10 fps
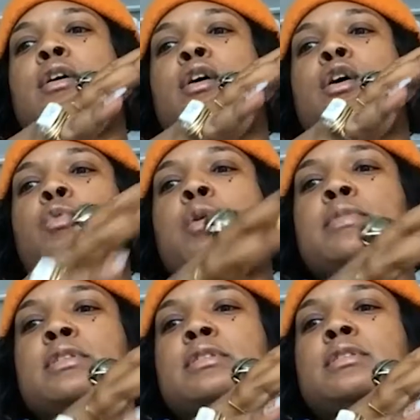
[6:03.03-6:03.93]
a
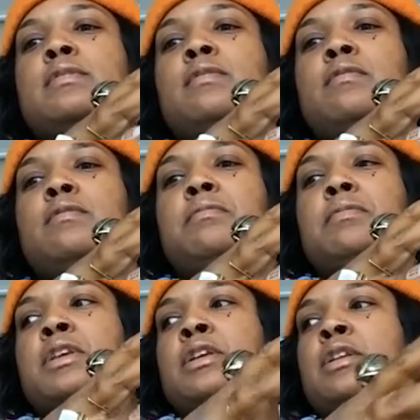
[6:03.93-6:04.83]
woman's
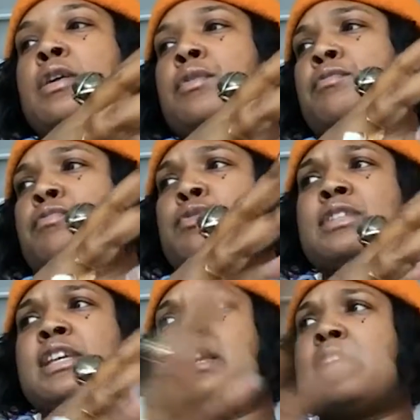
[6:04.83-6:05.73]

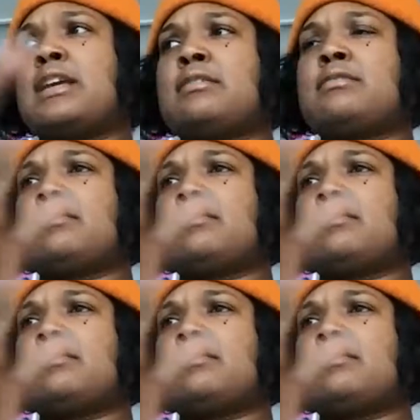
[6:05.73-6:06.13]
routine